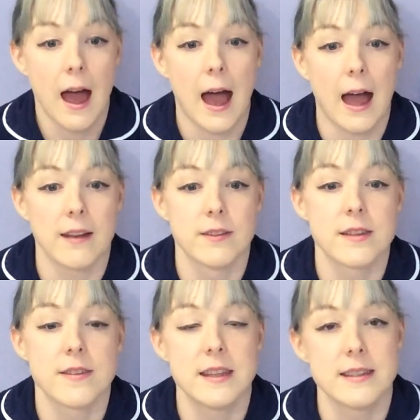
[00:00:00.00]
And
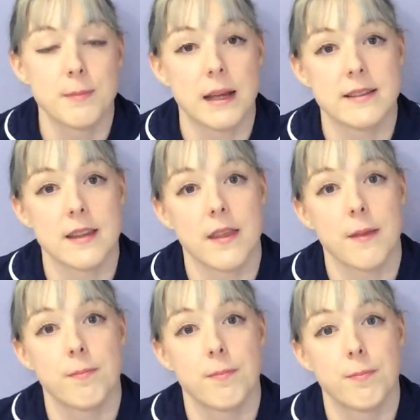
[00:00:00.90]
this means
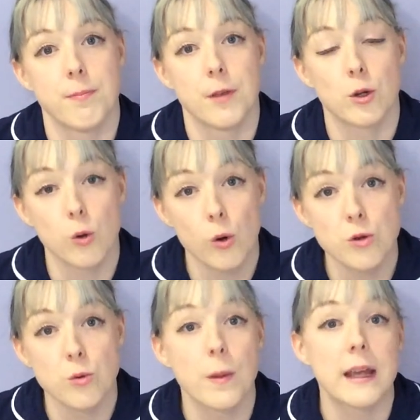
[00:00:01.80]
that the
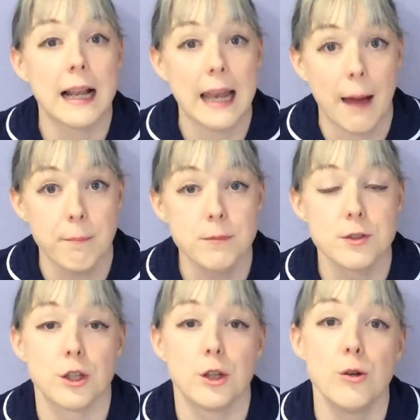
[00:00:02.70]
cord will be
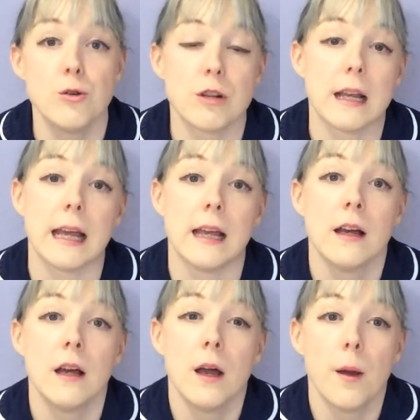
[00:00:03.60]
clamped, usually
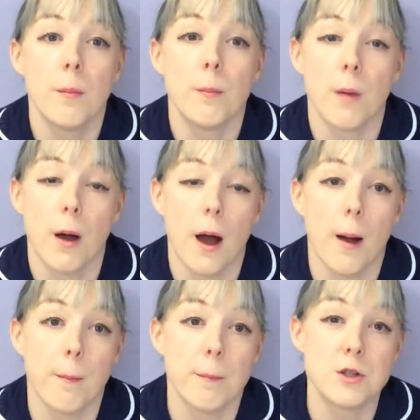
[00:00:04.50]

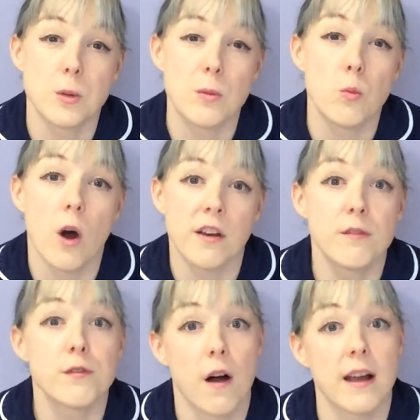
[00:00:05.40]
between 1
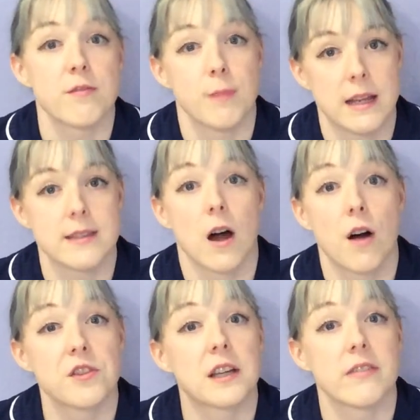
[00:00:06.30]
and 5 minutes
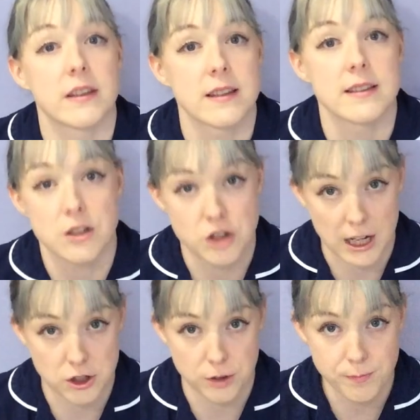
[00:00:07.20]
after giving this
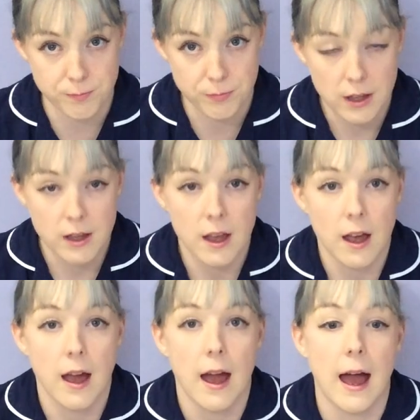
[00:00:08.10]
injection.
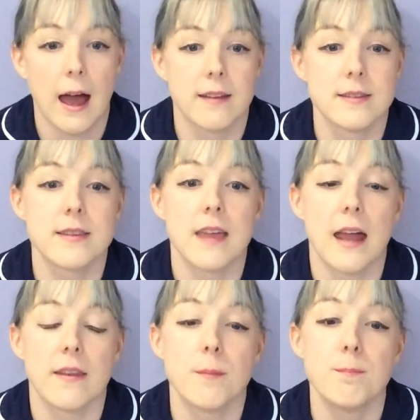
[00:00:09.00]
And
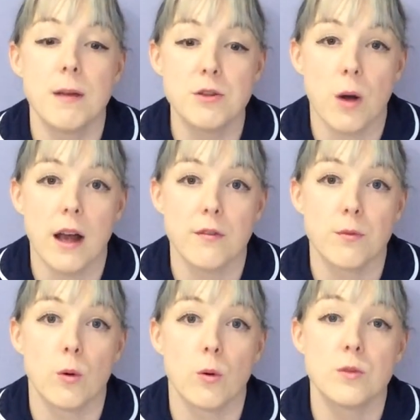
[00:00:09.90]
then the
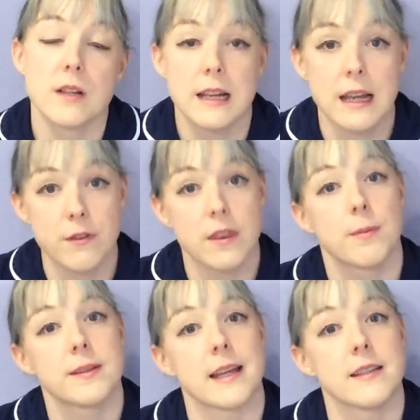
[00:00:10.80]
midwife will deliver the
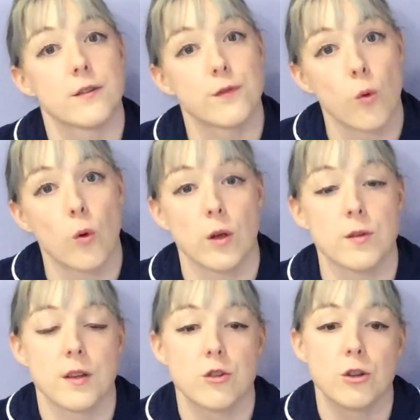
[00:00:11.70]
placenta for you.
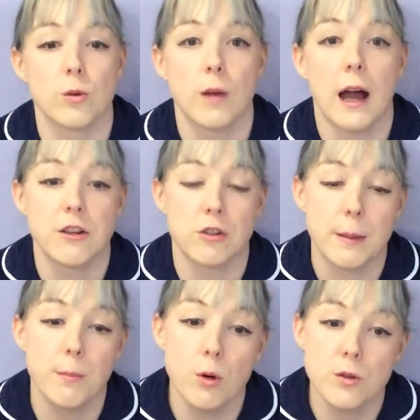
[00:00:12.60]
So she'll
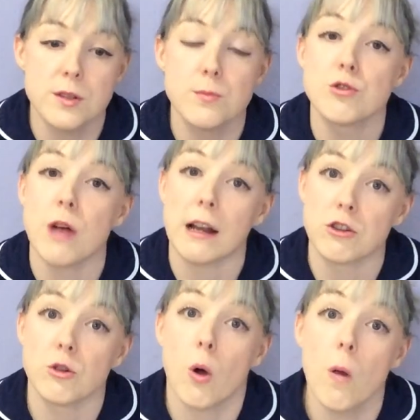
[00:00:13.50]
actually put some
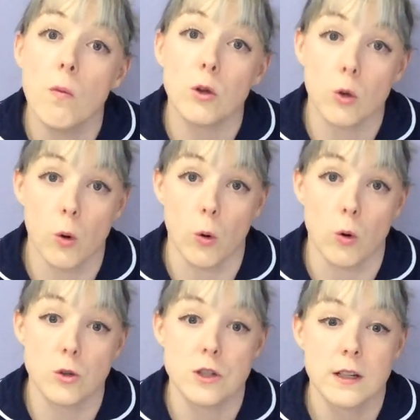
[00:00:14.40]
traction on the cord,